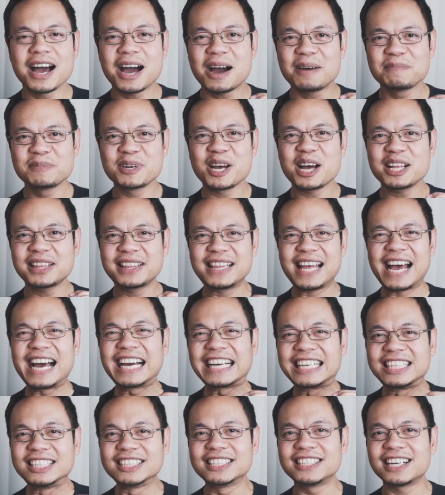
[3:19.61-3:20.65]
I'm not
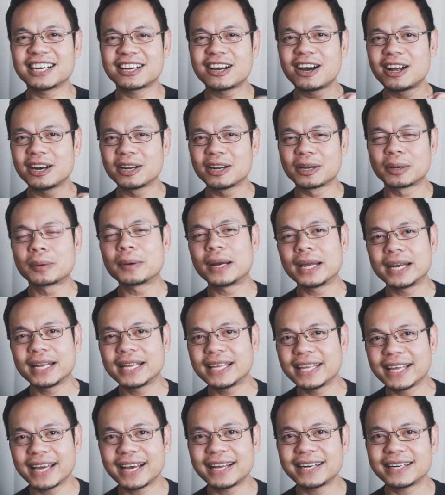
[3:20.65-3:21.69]
that good at color
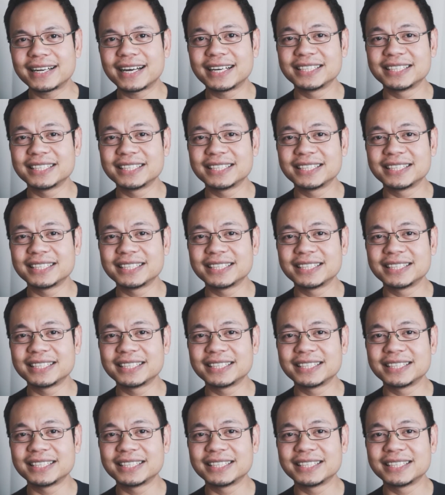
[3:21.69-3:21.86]
grading yet,